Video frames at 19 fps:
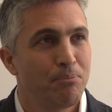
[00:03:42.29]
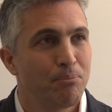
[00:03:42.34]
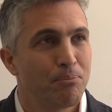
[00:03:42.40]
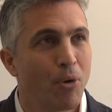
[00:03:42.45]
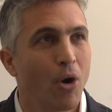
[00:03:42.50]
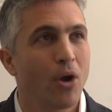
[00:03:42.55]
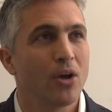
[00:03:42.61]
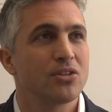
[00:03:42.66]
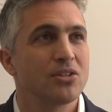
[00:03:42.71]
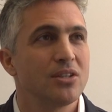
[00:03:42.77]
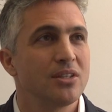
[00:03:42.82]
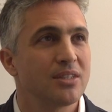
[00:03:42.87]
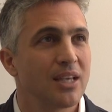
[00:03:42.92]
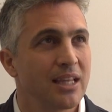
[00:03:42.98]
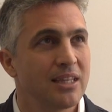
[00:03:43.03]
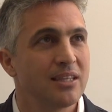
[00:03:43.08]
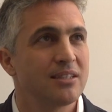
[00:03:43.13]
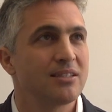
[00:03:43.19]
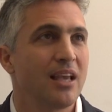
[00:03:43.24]
process
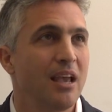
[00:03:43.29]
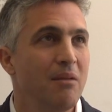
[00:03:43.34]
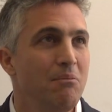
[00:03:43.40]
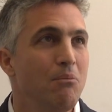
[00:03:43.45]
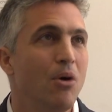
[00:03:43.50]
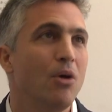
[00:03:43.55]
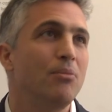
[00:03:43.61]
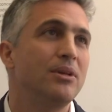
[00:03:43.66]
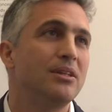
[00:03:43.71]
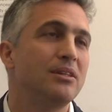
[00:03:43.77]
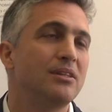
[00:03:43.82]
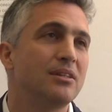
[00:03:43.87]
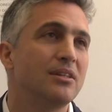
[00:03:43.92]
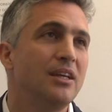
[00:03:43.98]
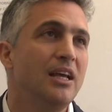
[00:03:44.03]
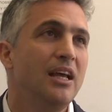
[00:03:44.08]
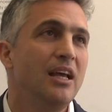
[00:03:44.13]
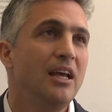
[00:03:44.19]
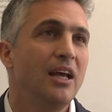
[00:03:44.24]
at the same moment.
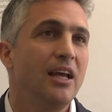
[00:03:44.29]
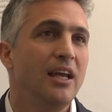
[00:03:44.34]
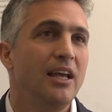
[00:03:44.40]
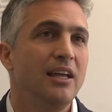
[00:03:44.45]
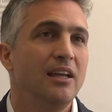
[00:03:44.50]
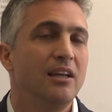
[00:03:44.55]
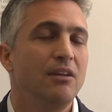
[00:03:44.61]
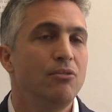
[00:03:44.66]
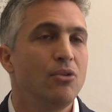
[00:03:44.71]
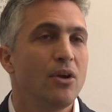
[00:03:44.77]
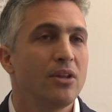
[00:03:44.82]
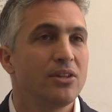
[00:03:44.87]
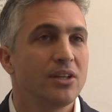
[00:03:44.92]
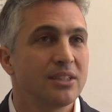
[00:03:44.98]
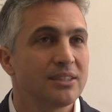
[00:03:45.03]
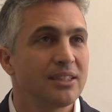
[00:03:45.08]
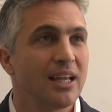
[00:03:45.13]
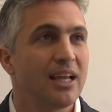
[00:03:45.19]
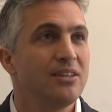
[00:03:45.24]
If you
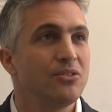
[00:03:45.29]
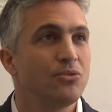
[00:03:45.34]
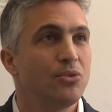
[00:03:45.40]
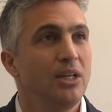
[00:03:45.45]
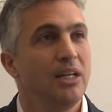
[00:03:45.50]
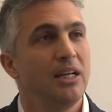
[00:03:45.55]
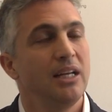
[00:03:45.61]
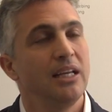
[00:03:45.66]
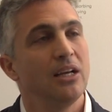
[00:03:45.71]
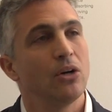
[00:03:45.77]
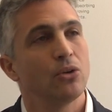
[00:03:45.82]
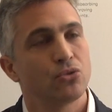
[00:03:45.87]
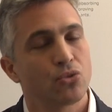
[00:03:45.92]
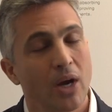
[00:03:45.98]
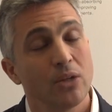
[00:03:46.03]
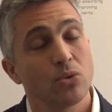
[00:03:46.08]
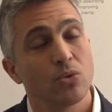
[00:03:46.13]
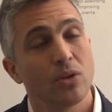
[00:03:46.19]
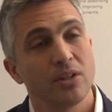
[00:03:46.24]
understand really, or
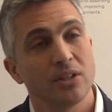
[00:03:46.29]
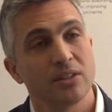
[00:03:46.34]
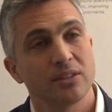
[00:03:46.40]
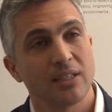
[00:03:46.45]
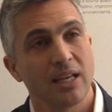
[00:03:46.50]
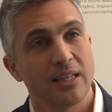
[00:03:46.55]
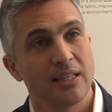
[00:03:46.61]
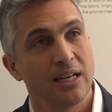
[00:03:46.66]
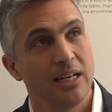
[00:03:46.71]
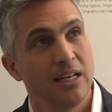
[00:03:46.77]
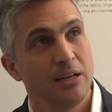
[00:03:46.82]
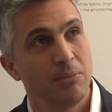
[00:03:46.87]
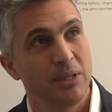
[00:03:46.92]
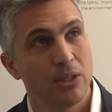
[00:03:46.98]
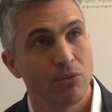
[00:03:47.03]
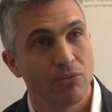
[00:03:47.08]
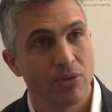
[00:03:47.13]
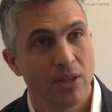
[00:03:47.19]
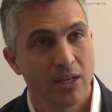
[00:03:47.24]
try to understand a little
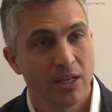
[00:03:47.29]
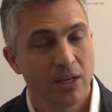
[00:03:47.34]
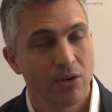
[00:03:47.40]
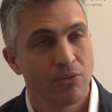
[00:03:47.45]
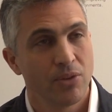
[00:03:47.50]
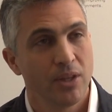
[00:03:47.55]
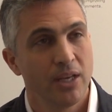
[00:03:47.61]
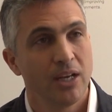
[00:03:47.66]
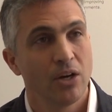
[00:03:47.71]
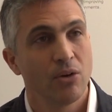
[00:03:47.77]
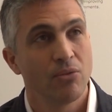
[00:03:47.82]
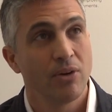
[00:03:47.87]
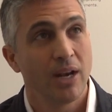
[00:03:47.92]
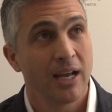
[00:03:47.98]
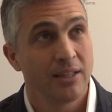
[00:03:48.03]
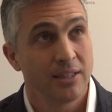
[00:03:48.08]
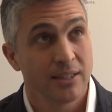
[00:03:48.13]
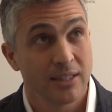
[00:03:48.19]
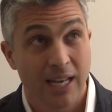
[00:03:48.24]
bit of
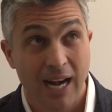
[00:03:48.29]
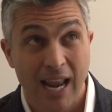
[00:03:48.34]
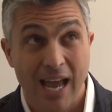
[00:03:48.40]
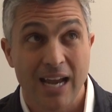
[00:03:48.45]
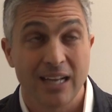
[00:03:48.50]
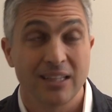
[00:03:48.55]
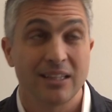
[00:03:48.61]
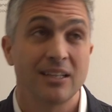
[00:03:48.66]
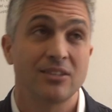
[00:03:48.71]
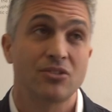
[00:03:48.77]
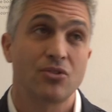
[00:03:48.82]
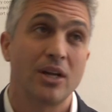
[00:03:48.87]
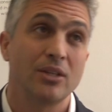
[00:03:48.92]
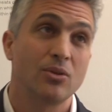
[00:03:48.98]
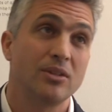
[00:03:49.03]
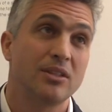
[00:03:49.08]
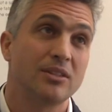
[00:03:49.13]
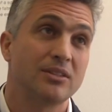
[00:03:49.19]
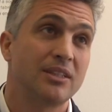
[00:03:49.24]
the light and try
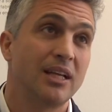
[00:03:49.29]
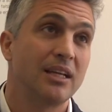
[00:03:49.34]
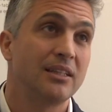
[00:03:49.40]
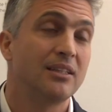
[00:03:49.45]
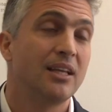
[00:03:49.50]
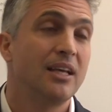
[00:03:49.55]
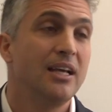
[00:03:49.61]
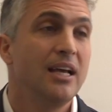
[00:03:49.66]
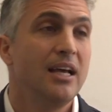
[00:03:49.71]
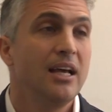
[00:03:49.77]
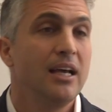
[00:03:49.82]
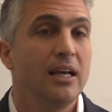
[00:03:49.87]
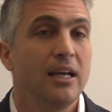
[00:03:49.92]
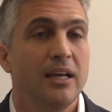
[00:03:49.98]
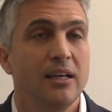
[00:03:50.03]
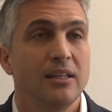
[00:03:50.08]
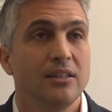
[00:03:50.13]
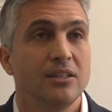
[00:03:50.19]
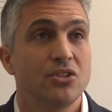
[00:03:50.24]
to understand
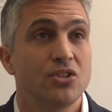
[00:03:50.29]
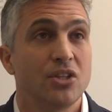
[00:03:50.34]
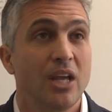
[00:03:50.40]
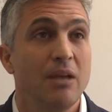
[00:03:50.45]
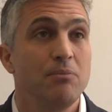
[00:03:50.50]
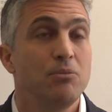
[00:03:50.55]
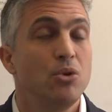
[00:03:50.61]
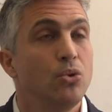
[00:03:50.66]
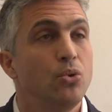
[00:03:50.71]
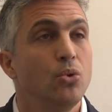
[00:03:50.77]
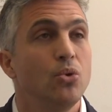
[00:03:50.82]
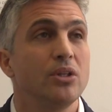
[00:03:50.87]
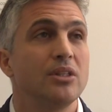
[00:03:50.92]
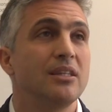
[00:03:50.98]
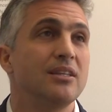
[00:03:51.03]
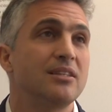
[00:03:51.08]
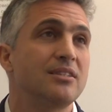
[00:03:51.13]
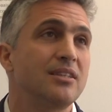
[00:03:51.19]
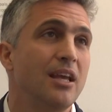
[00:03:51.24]
the shape, you do it
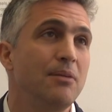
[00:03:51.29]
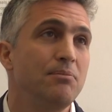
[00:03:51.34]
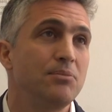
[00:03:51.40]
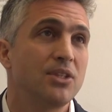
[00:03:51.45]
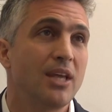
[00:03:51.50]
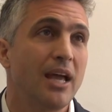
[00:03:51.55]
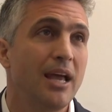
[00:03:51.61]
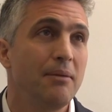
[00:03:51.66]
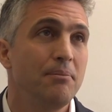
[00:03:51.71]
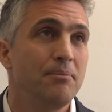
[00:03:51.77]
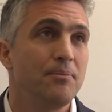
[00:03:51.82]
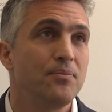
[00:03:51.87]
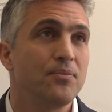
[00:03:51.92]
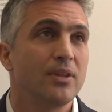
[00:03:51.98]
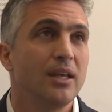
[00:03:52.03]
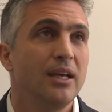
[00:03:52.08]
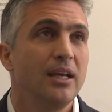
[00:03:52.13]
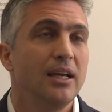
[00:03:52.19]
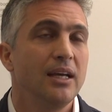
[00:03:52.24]
at the same time.
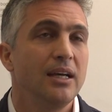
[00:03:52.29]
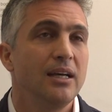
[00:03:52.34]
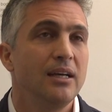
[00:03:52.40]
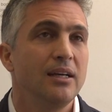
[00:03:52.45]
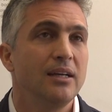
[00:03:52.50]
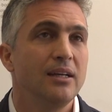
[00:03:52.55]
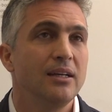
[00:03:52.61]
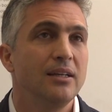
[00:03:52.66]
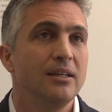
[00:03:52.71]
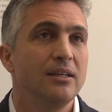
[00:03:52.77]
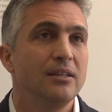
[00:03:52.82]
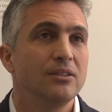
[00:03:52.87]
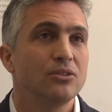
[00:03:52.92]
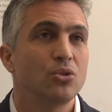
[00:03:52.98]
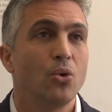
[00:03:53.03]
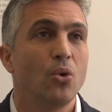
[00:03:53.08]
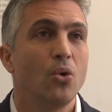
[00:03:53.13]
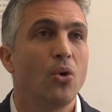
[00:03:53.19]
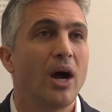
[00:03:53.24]

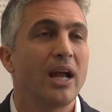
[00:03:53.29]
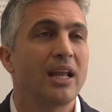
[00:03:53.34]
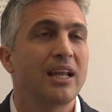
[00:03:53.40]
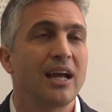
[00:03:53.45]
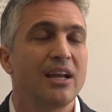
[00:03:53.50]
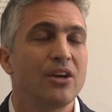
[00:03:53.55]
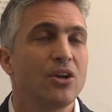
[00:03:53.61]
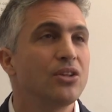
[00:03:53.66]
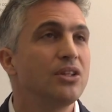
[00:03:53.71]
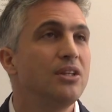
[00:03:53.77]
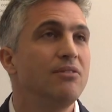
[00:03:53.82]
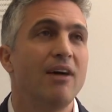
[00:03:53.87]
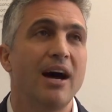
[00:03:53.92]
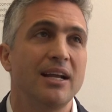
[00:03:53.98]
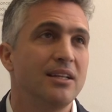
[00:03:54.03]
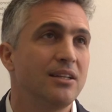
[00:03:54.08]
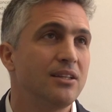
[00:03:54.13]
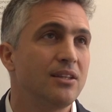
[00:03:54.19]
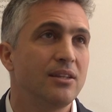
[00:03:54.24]
So I cannot
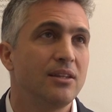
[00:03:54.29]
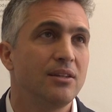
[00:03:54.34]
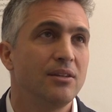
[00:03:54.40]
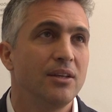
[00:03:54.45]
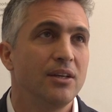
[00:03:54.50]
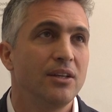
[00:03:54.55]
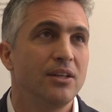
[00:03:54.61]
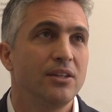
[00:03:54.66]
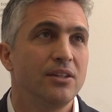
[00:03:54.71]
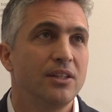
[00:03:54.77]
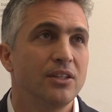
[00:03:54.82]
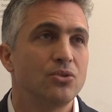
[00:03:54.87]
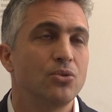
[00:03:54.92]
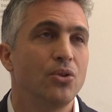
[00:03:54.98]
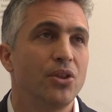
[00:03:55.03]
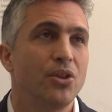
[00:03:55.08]
divide the two